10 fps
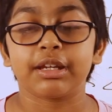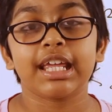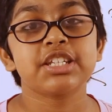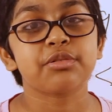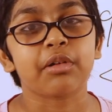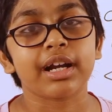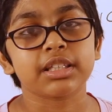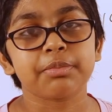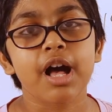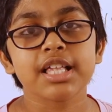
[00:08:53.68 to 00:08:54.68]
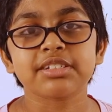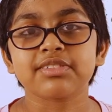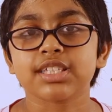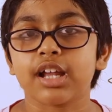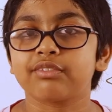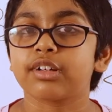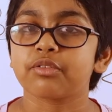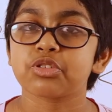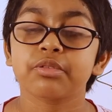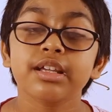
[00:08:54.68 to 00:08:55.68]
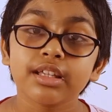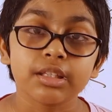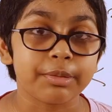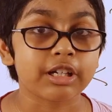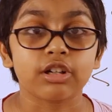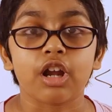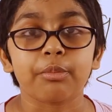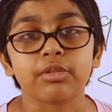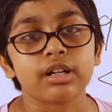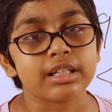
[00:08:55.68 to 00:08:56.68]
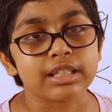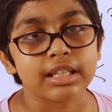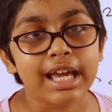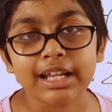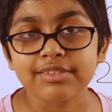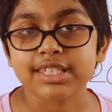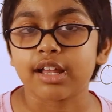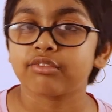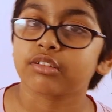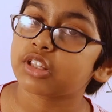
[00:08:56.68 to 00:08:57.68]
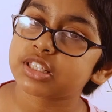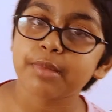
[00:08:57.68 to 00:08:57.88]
that we need to write the positive sign for the bigger number and the negative sign from the